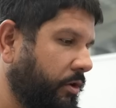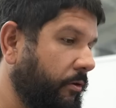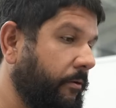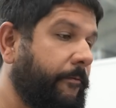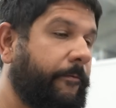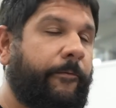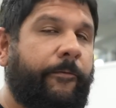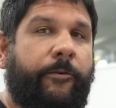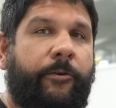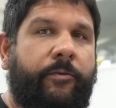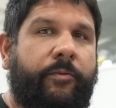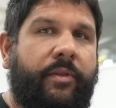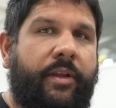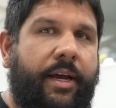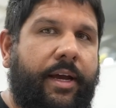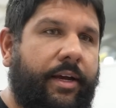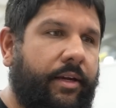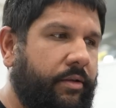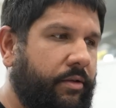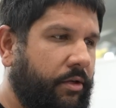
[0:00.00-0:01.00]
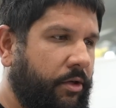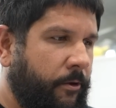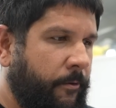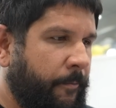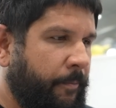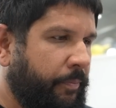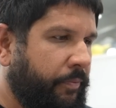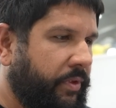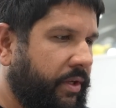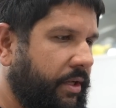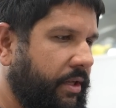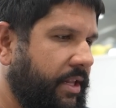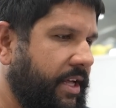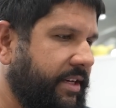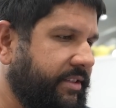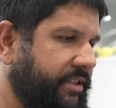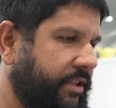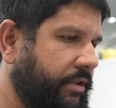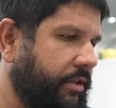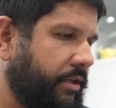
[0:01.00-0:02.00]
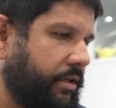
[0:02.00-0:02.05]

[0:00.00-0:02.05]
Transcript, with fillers: confirm that that's in